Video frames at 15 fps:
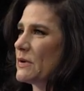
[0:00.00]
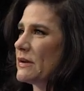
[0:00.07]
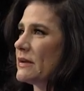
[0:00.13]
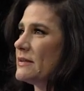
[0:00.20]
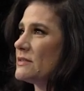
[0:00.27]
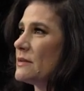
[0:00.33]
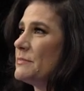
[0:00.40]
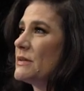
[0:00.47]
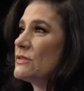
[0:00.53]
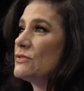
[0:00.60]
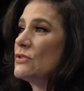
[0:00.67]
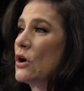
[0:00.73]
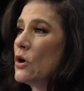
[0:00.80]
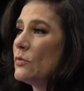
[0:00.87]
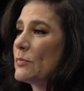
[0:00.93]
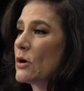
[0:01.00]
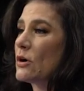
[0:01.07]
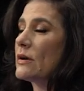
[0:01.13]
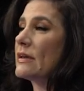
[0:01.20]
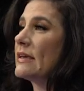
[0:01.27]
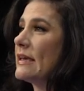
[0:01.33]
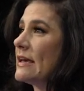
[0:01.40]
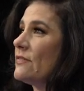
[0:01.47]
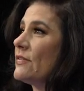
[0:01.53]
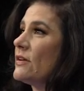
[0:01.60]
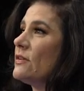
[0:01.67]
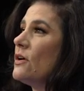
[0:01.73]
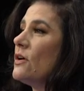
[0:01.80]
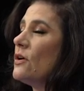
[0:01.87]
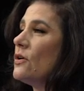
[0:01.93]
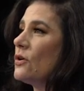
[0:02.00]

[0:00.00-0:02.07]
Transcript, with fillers: but it's a misnomer given